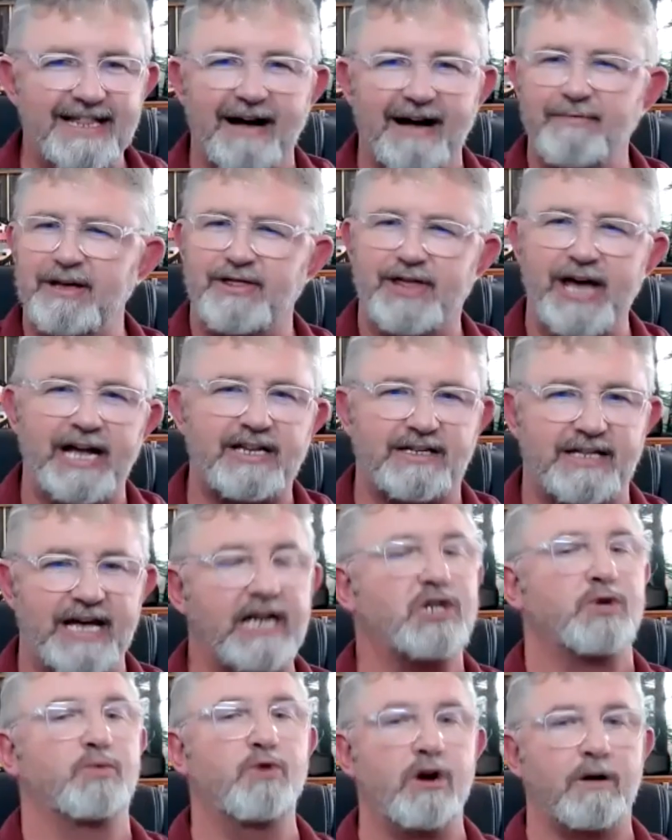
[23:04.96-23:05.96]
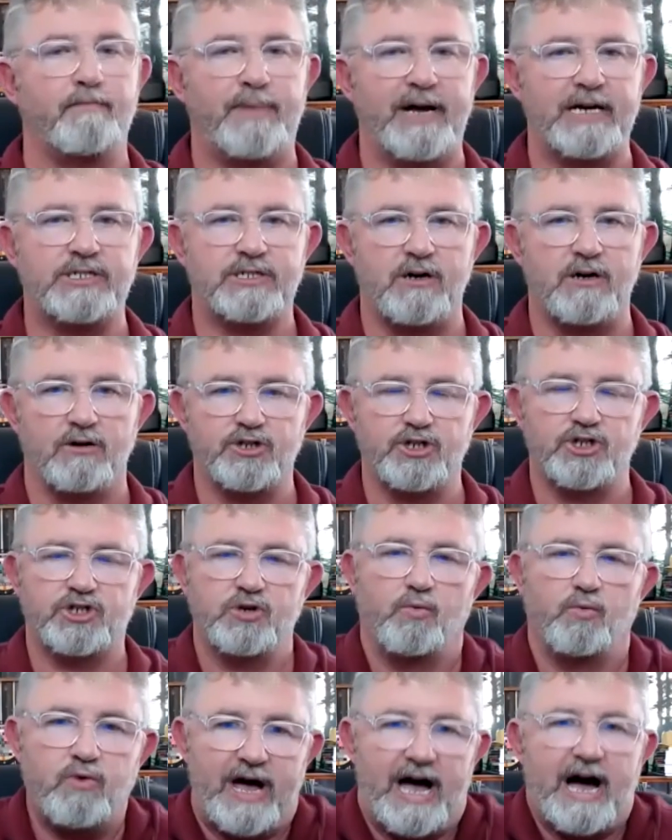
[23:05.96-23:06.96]
I mean, that's that's workplace culture.
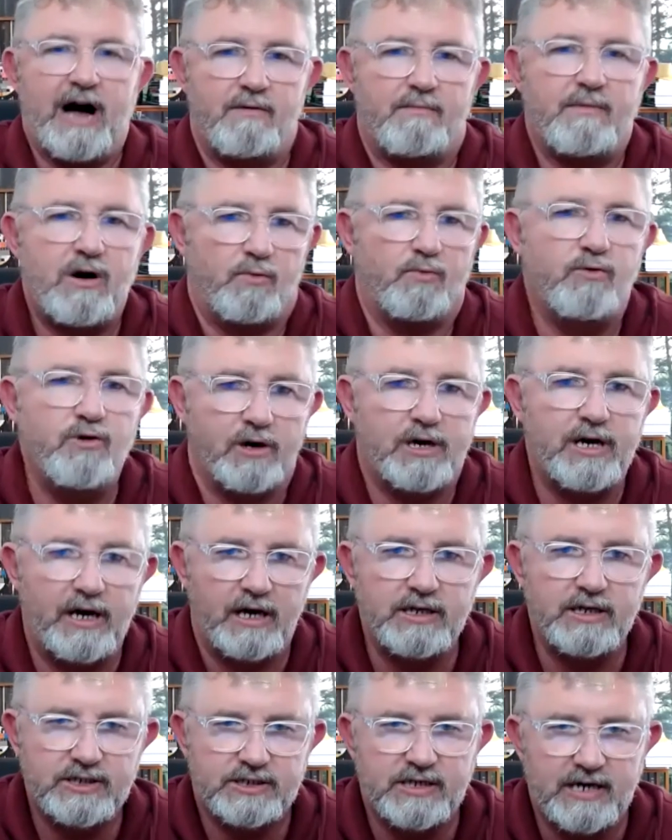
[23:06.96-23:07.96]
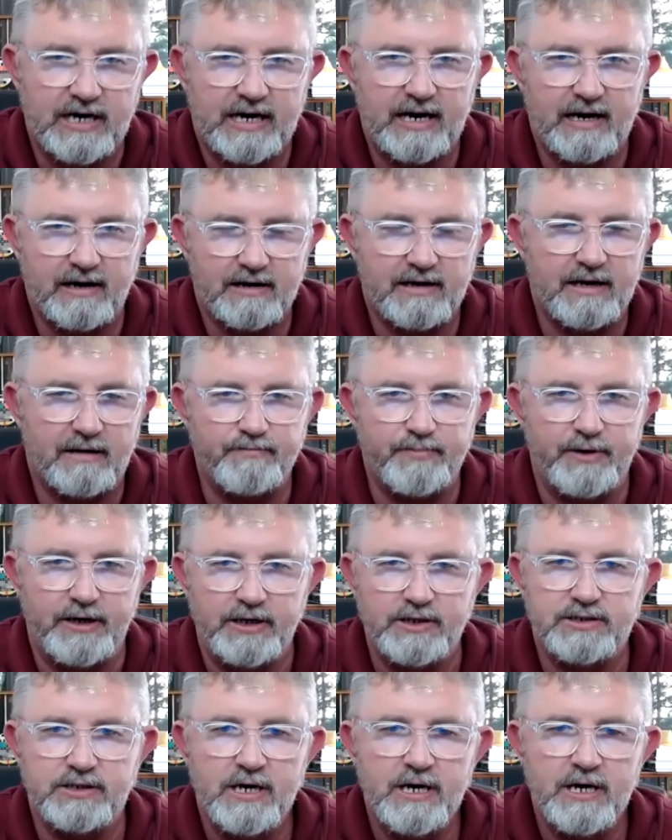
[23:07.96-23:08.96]
So how am I working inside our
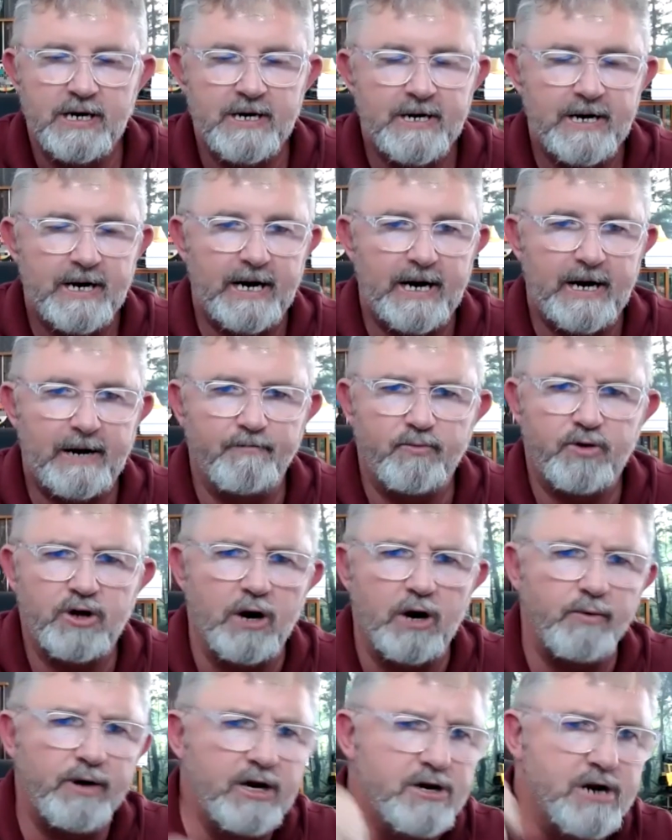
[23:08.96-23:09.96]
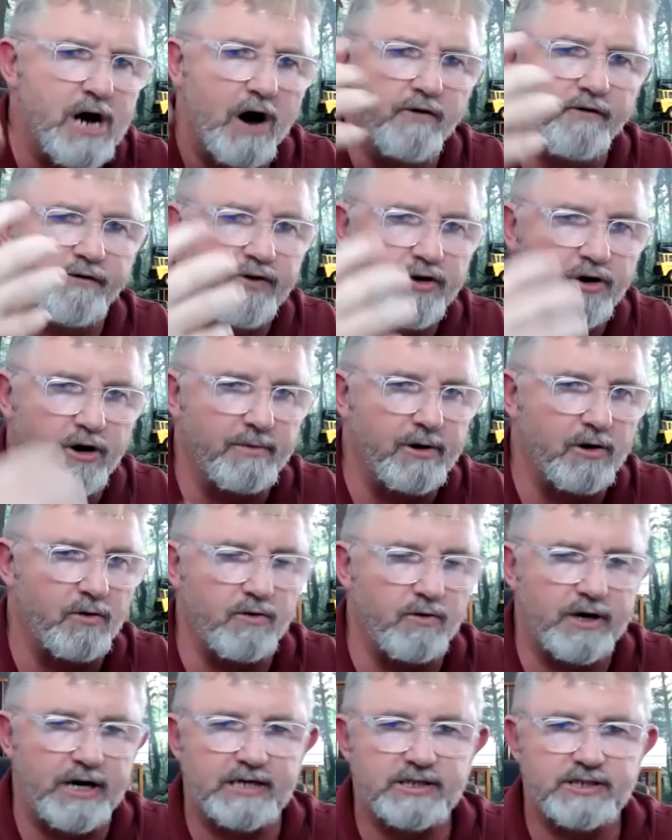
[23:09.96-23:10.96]
companies? Um, you know, we know phenomenal
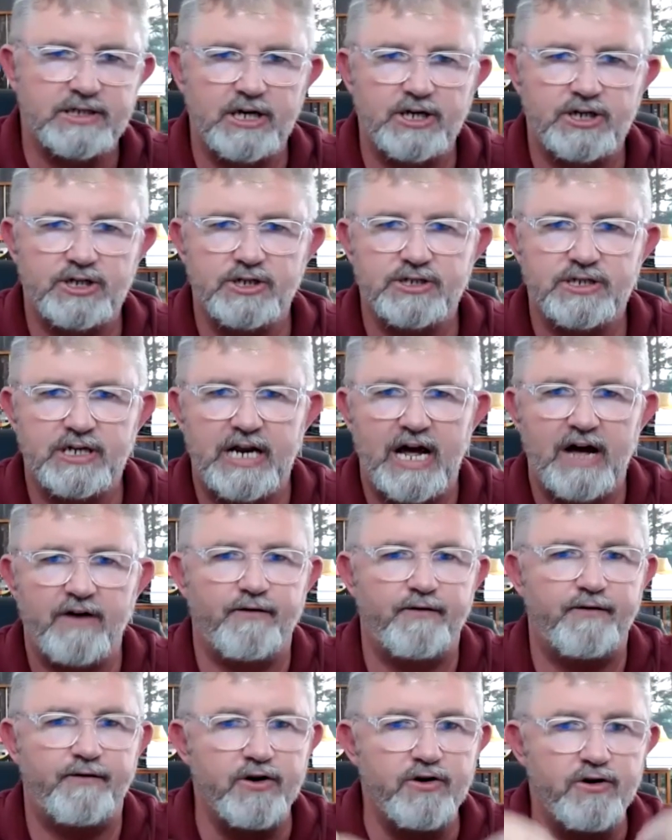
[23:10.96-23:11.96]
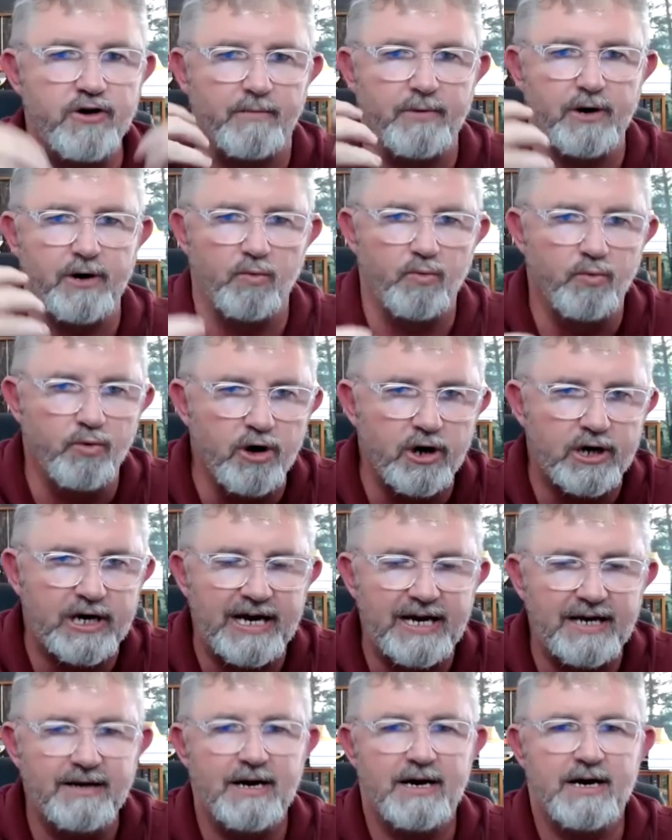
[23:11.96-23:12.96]
organizations that have phenomenal
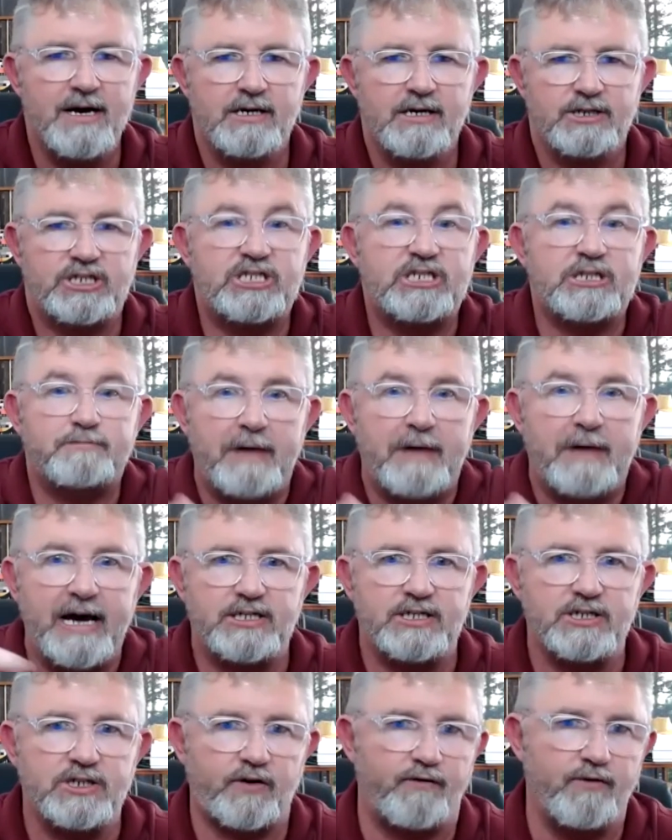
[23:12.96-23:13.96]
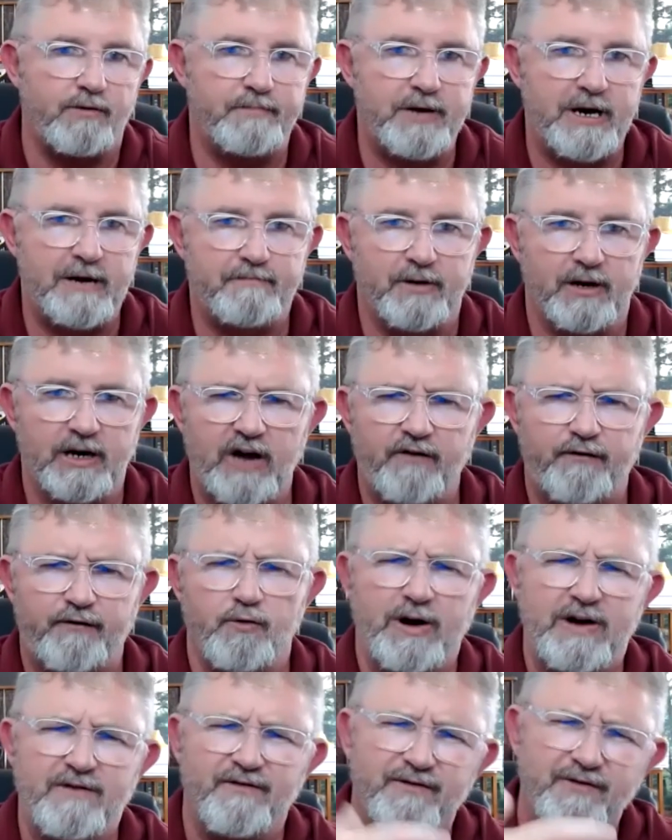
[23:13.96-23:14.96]
working spaces for people. If
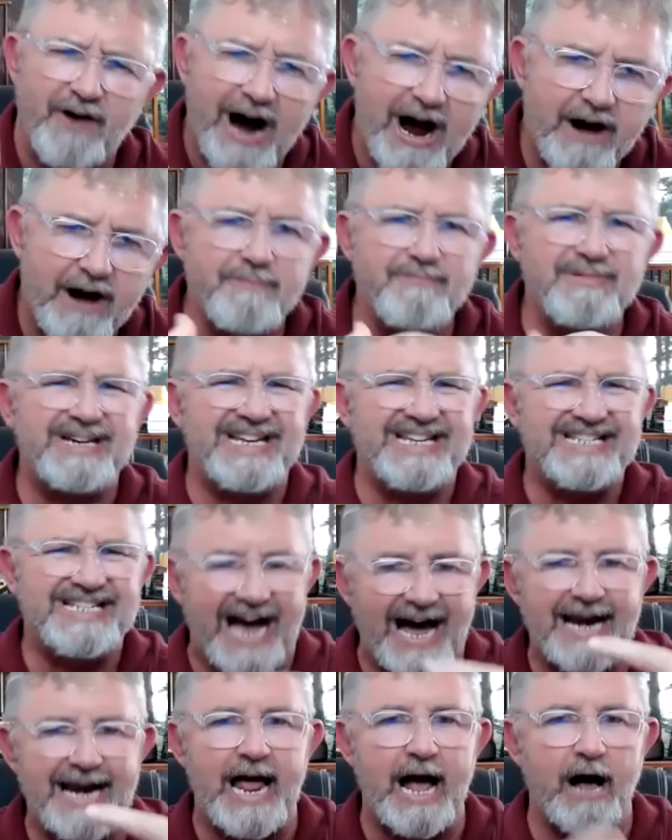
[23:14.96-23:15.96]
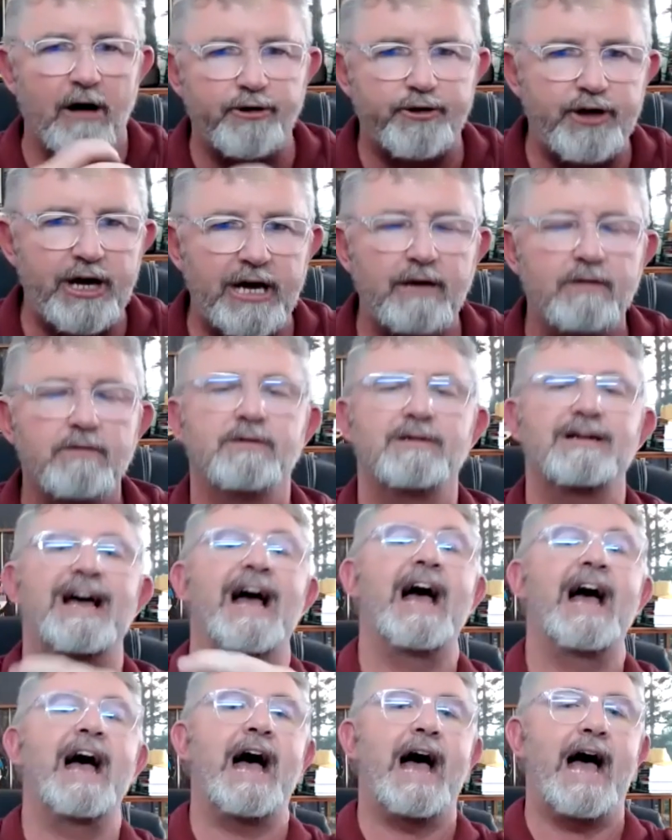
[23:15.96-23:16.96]
your environment is unhealthy,
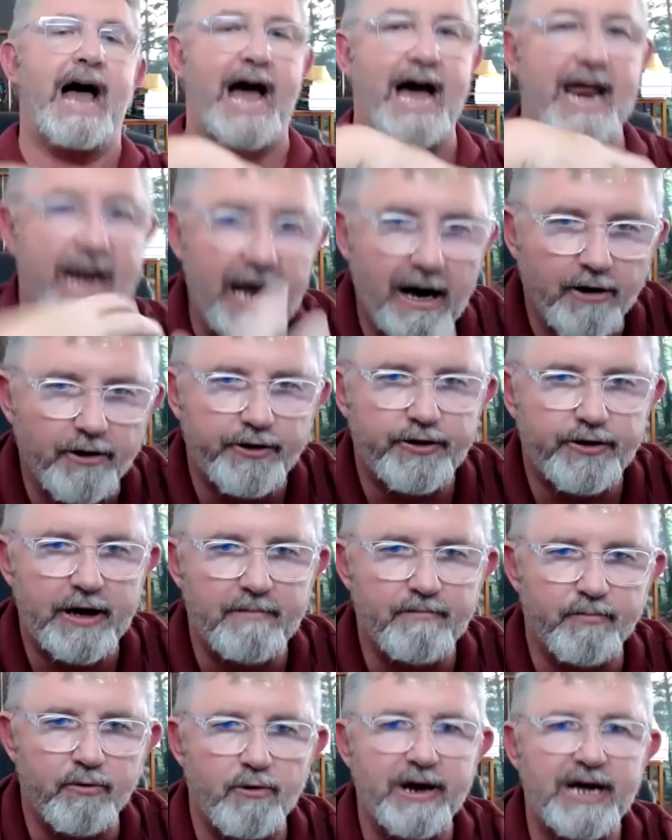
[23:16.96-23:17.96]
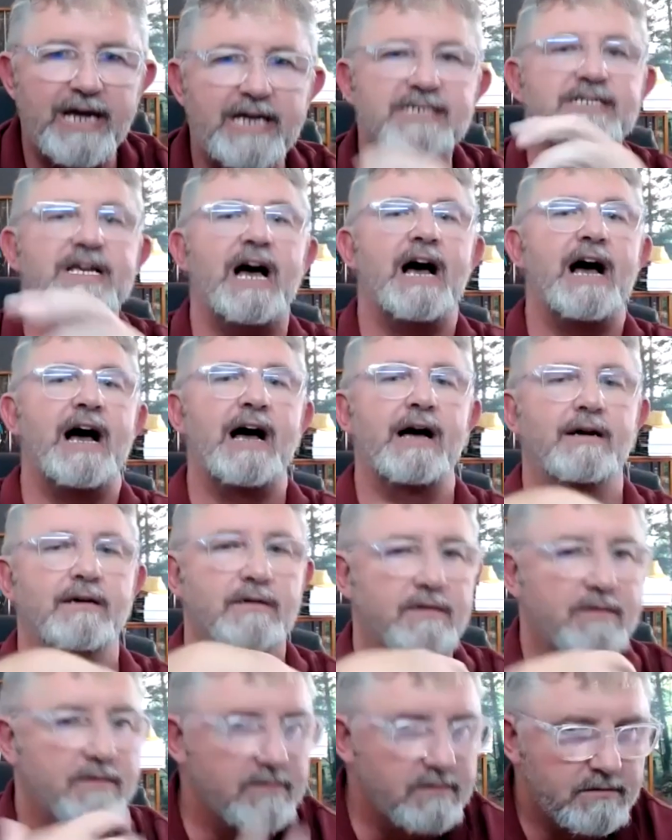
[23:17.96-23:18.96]
unhealthy employees,
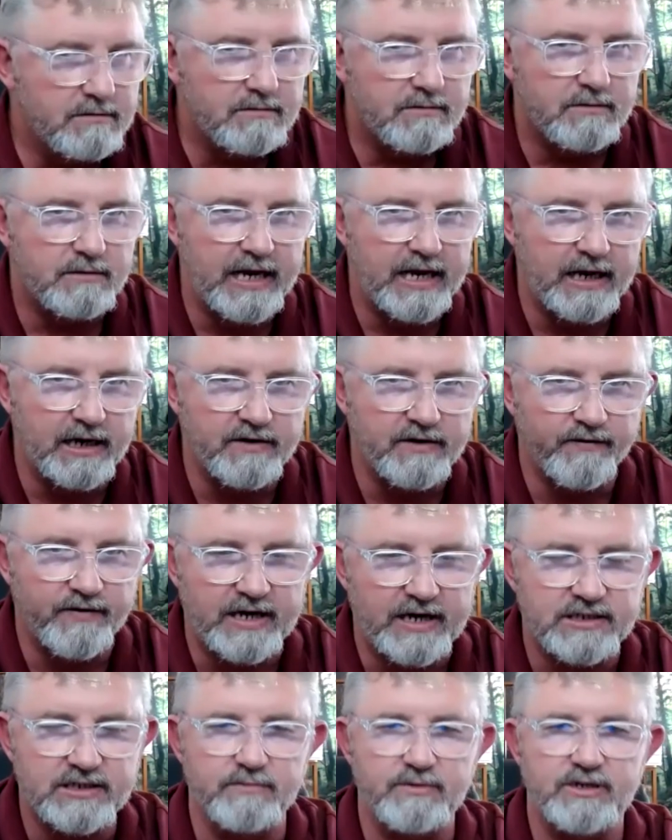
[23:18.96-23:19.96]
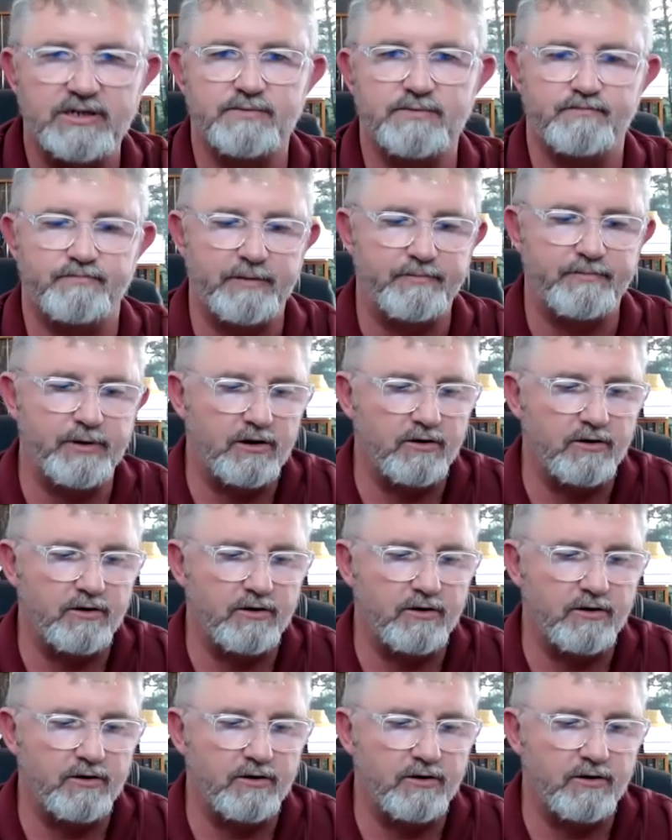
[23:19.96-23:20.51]
negative customers, people